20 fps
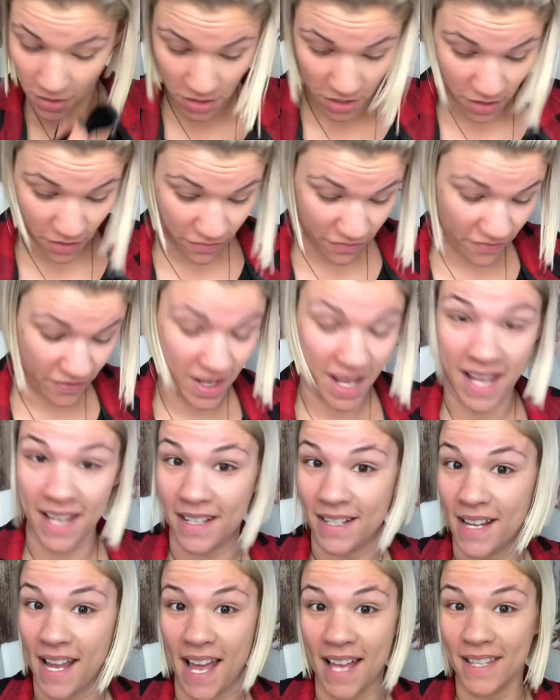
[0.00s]
is
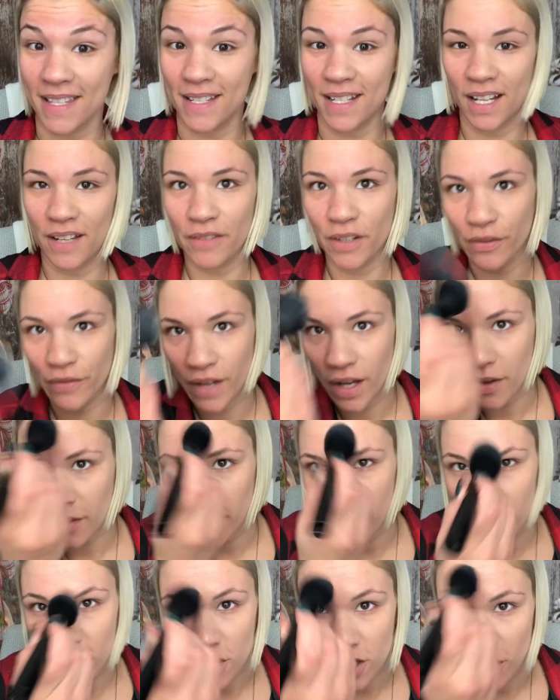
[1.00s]
fantastic for
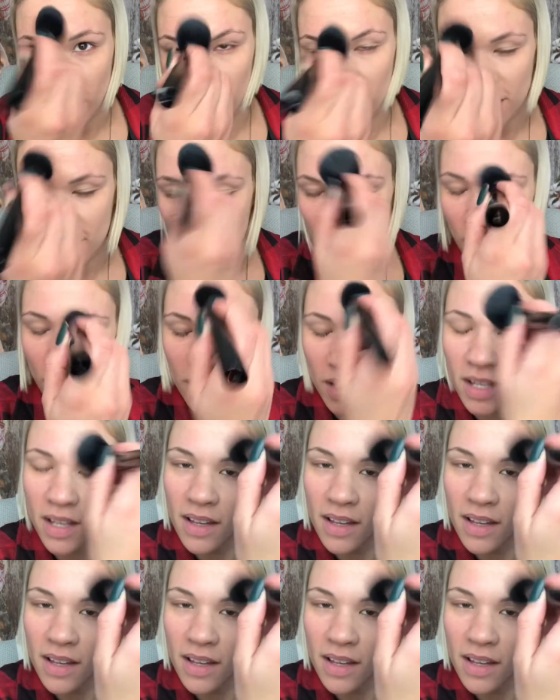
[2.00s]
foundation also.